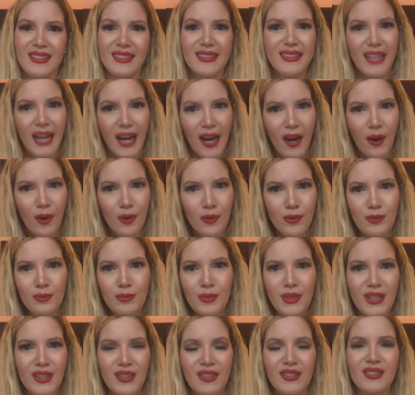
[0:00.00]
down,
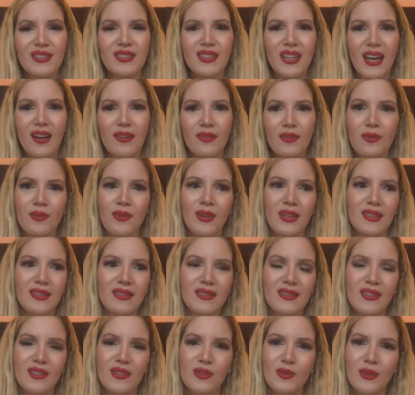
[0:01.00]
because
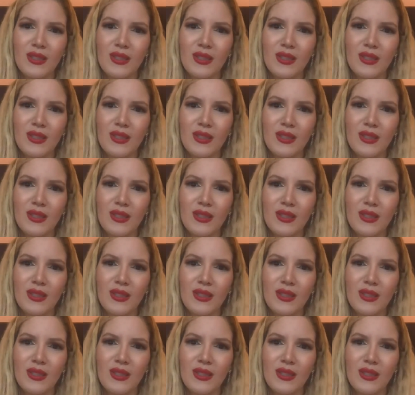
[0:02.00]
everyone's